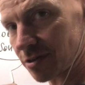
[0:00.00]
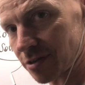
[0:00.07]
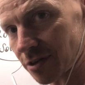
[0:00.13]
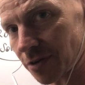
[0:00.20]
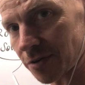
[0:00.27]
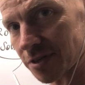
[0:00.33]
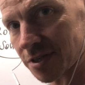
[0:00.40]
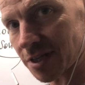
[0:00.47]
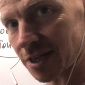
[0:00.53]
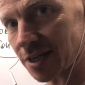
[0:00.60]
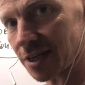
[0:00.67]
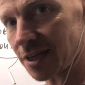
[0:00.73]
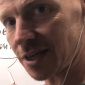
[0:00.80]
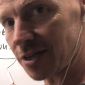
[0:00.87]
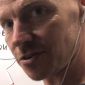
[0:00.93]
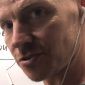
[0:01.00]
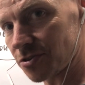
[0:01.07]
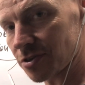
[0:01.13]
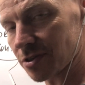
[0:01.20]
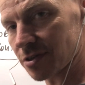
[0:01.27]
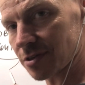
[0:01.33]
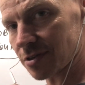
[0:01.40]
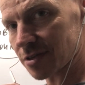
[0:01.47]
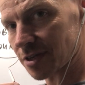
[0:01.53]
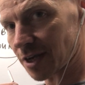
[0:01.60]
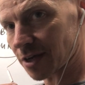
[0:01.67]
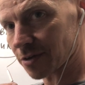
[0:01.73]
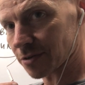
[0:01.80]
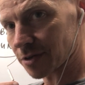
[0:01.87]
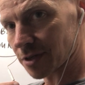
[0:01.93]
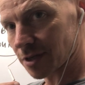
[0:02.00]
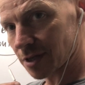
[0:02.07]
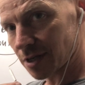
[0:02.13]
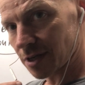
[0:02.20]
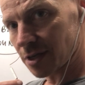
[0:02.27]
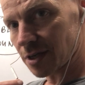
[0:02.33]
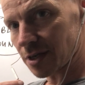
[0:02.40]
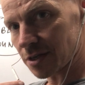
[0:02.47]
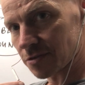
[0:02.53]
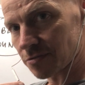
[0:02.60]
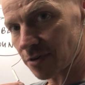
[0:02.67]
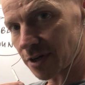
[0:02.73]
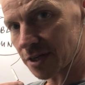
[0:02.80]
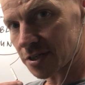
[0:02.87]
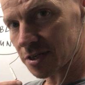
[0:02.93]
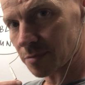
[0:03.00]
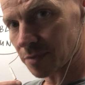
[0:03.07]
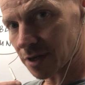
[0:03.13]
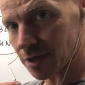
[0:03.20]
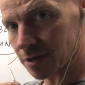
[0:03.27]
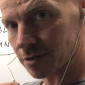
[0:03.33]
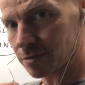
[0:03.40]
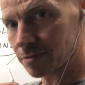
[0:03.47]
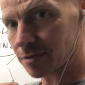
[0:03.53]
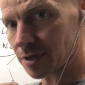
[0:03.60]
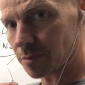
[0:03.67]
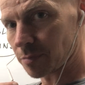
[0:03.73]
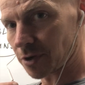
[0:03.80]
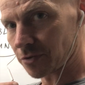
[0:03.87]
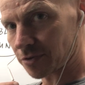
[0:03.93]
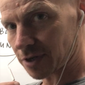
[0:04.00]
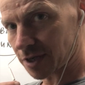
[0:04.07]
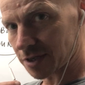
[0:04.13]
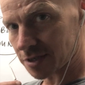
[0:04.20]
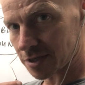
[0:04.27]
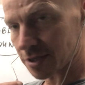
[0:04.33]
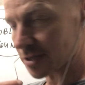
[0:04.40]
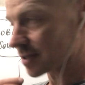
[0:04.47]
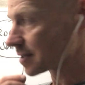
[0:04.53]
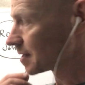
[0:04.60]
Notice the idge sound is very similar in both cases.